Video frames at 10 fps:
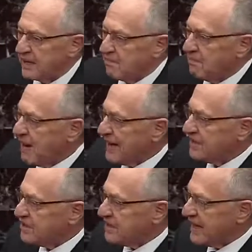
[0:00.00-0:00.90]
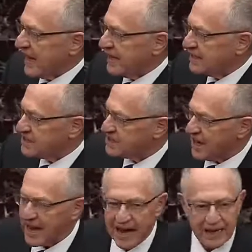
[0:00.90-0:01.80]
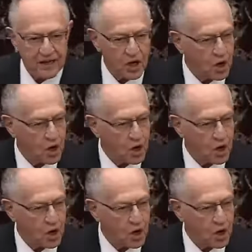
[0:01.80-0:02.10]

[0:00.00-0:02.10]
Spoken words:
might today decide